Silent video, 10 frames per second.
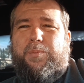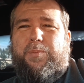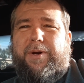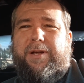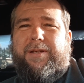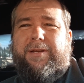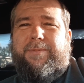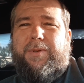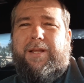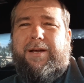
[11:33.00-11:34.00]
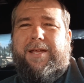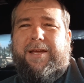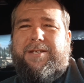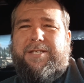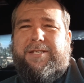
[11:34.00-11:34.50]
But
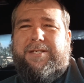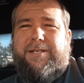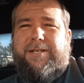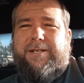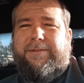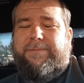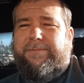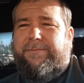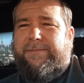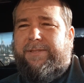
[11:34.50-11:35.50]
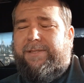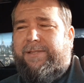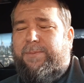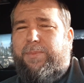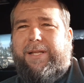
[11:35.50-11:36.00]
Balockae GT,
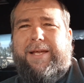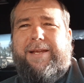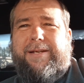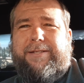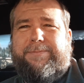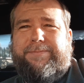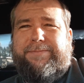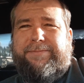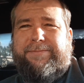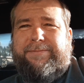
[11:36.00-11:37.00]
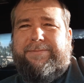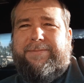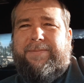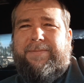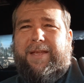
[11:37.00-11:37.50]
Blake.
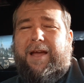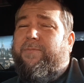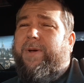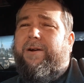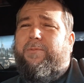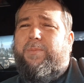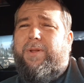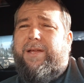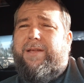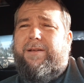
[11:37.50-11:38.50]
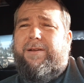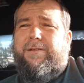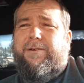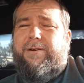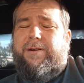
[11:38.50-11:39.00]
I've met up with Blake in
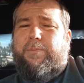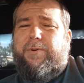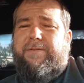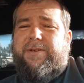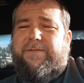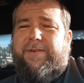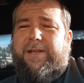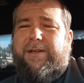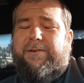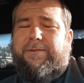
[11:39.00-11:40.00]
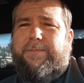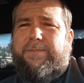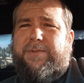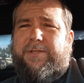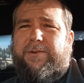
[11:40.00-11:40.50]
a previous video,
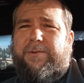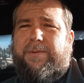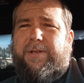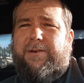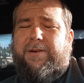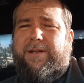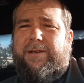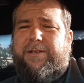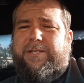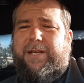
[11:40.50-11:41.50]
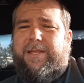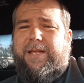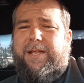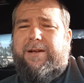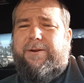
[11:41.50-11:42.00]
so y'all can check
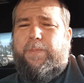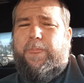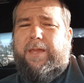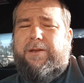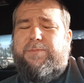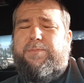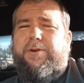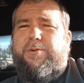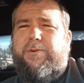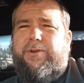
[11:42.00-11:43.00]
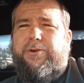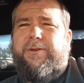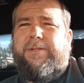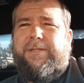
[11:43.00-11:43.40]
that out. He's a pretty cool dude.